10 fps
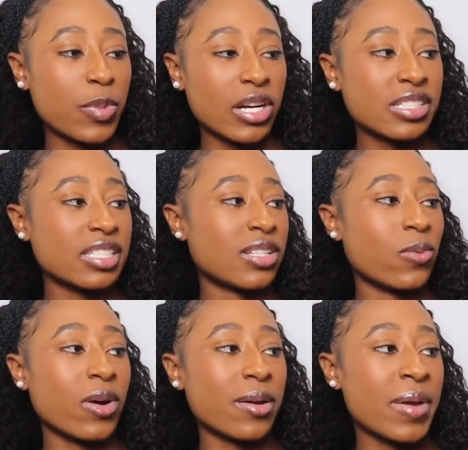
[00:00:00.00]
purses
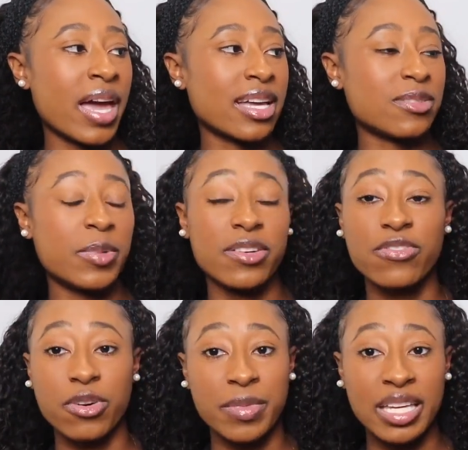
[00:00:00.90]
and work bags, but
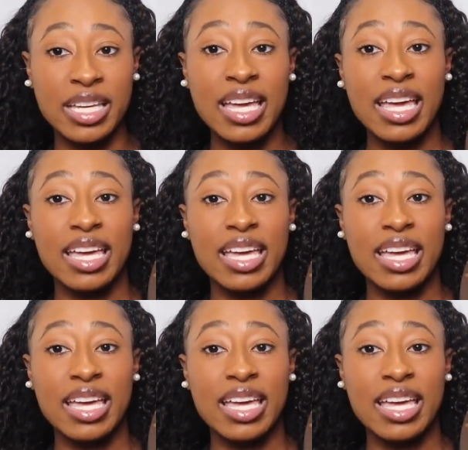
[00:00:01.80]
for me,